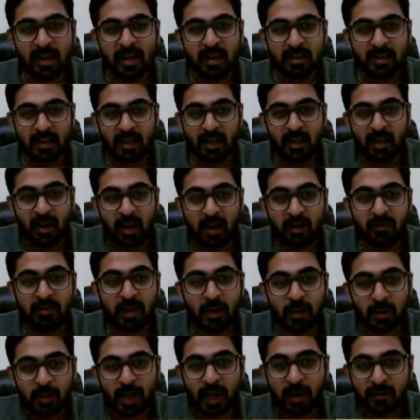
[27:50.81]
the love that
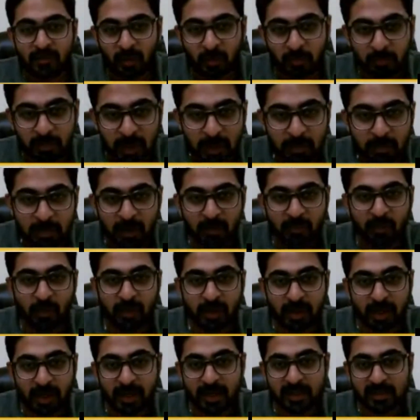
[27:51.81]
you get from people for
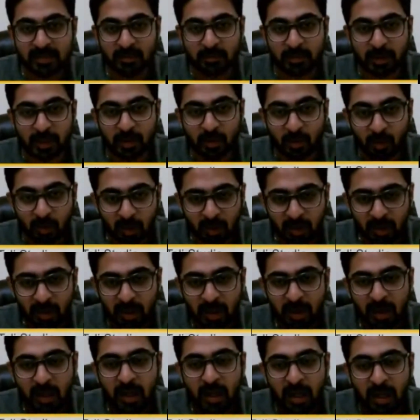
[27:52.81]
creating something good.
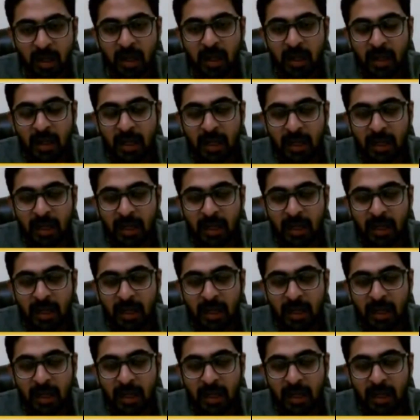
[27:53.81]
I guess